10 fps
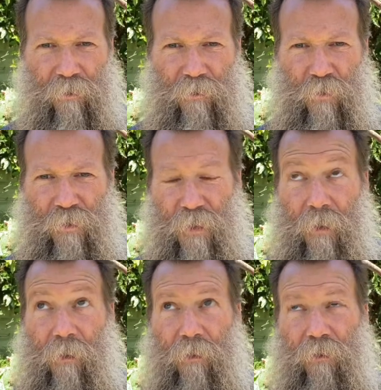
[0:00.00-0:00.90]
this was
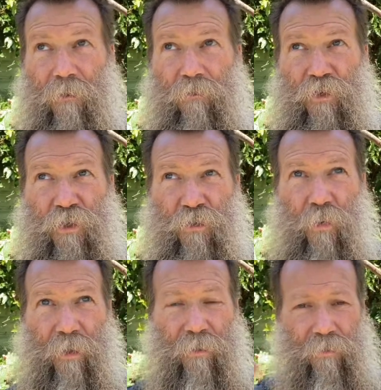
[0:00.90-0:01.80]
just with